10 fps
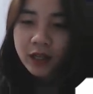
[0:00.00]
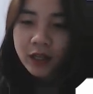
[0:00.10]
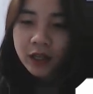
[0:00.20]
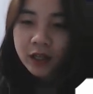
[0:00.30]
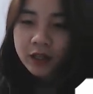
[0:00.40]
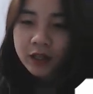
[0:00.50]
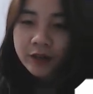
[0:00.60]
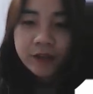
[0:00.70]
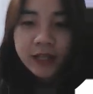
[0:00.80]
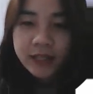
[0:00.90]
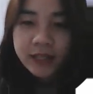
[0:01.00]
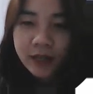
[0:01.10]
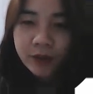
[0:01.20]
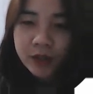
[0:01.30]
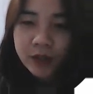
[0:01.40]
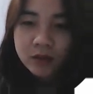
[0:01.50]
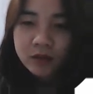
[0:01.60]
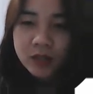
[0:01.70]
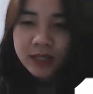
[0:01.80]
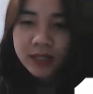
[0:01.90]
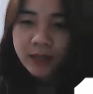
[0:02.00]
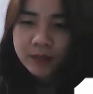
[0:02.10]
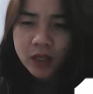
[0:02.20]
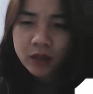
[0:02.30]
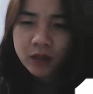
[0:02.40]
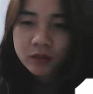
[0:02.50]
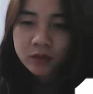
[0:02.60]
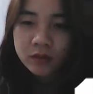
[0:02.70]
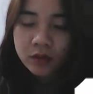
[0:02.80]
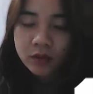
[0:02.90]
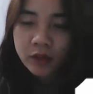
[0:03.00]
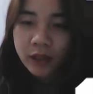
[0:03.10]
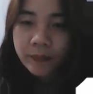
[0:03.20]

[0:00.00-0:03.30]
reveal a secret, the same thing. Okay.